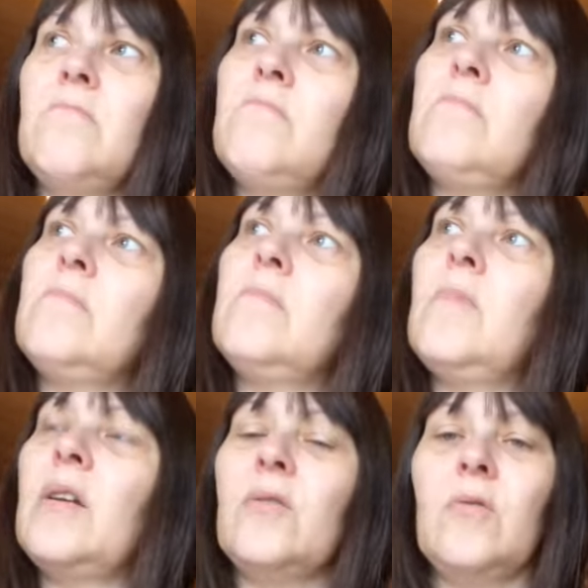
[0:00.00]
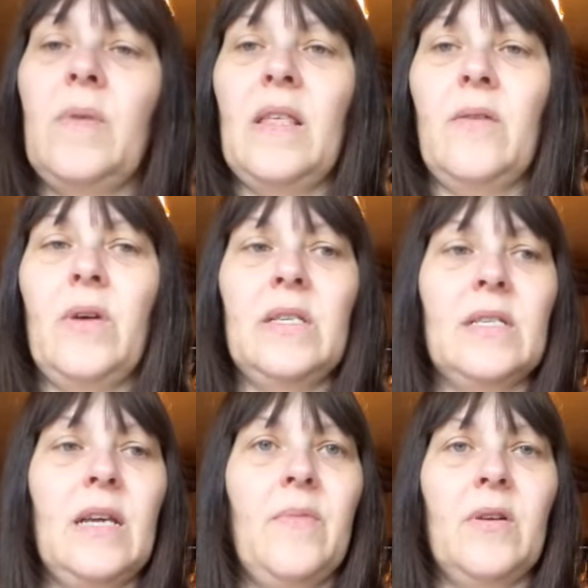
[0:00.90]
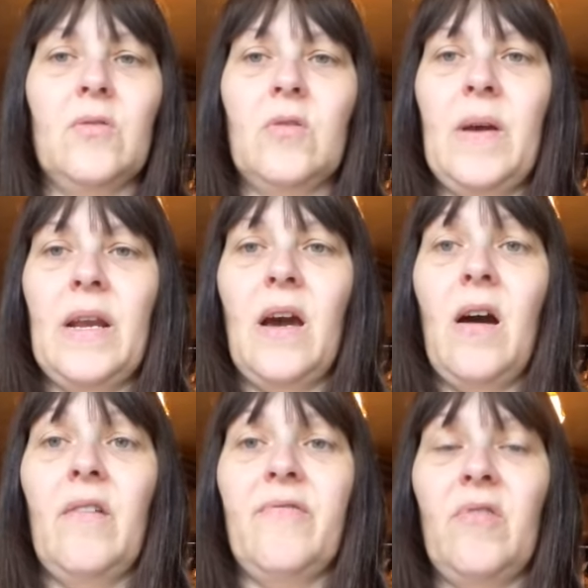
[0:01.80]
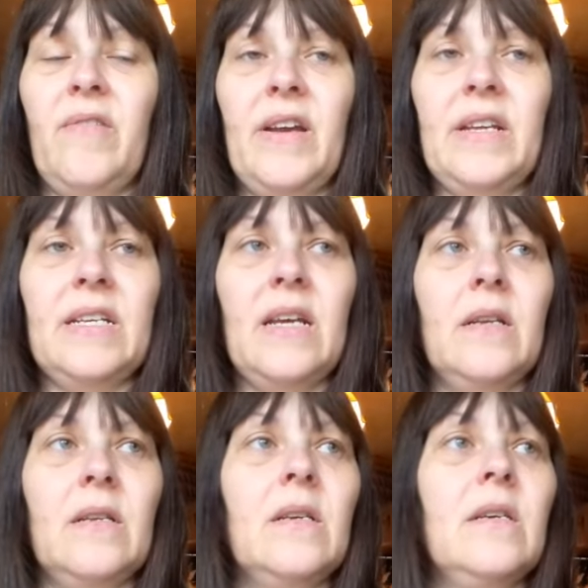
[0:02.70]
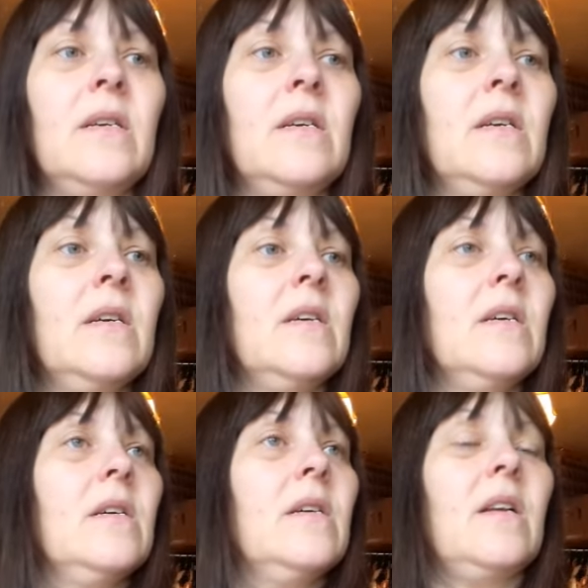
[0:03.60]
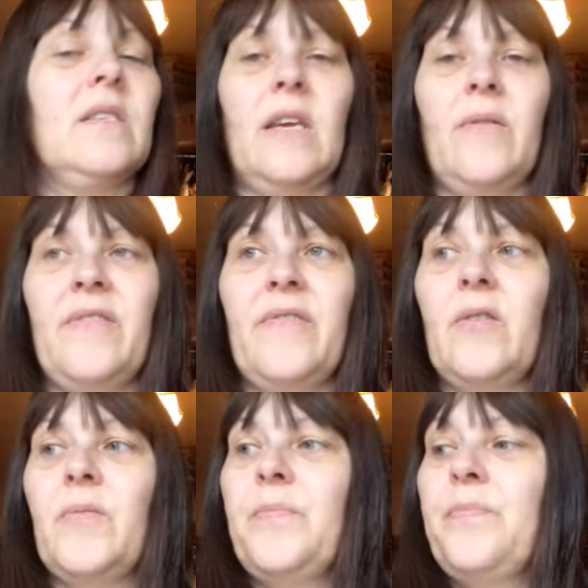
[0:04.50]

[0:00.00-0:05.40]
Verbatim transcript: Mm, might talk about that Wednesday, might talk about it after I've had it done. I'll see how I feel.